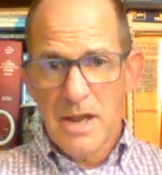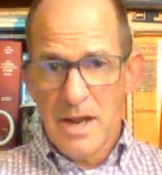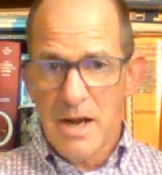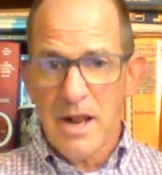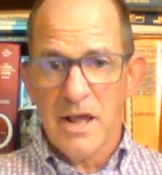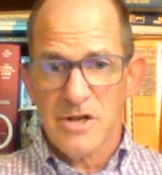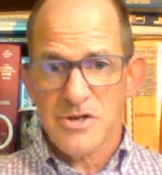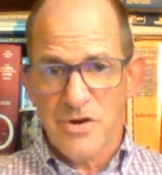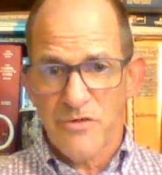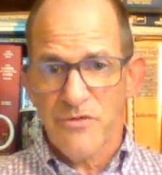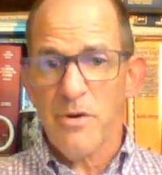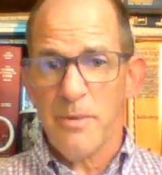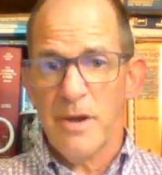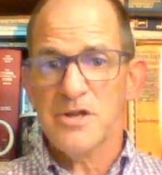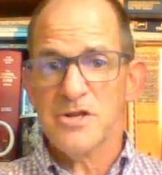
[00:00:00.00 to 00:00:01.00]
in
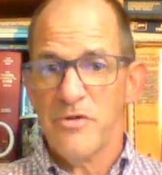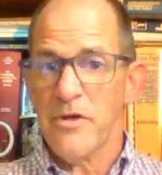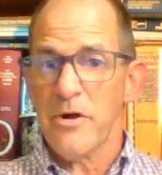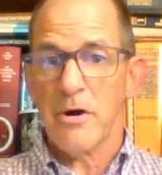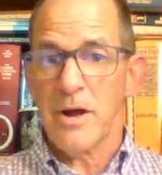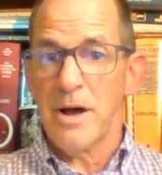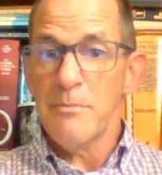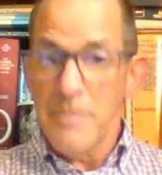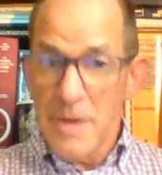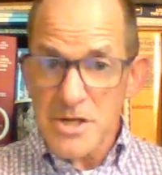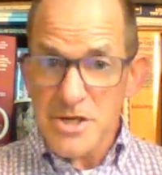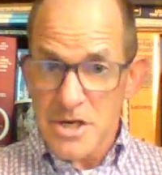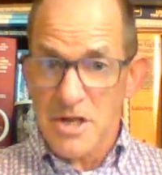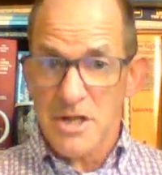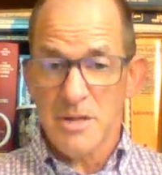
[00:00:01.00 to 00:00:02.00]
Asia, from Asia, that are not
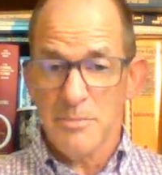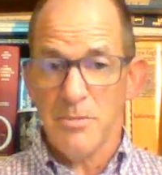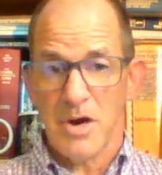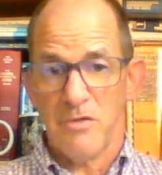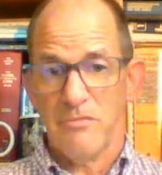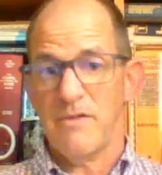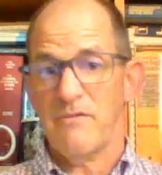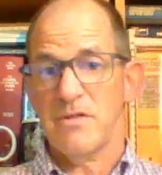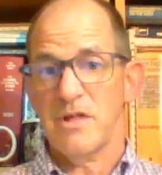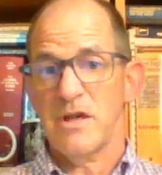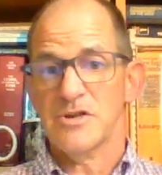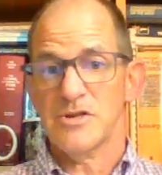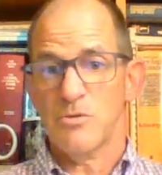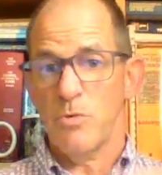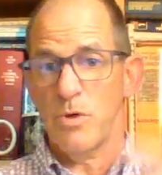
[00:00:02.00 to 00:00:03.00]
mentioned in the book of
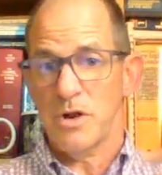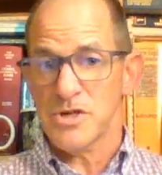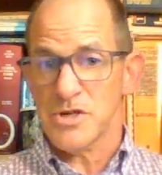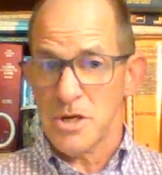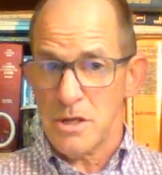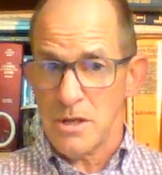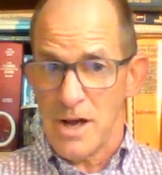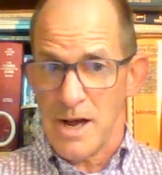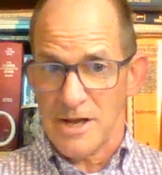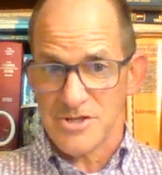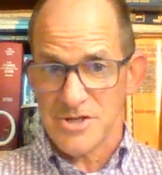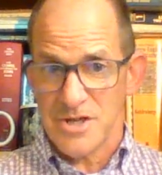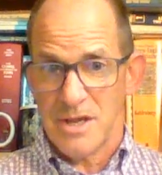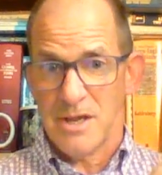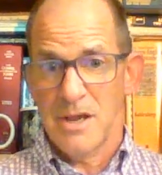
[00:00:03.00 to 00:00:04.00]
Revelation. One is
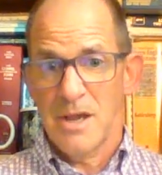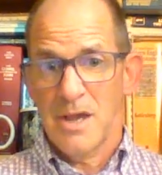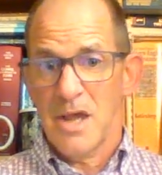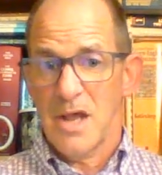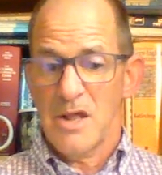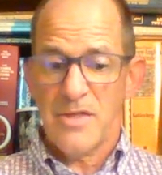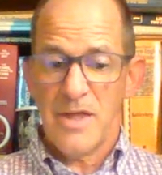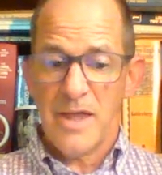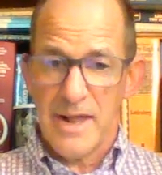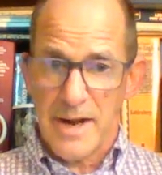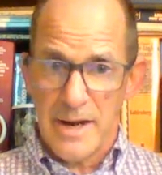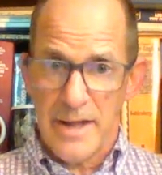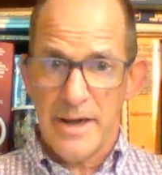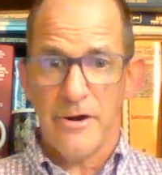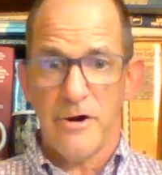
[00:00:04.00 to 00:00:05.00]
Colossae, and they
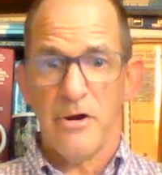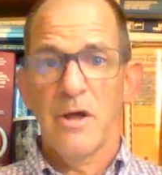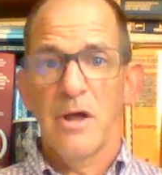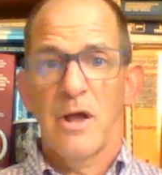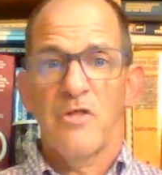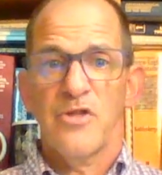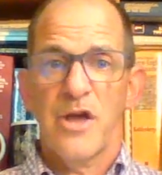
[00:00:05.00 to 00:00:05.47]
get a letter.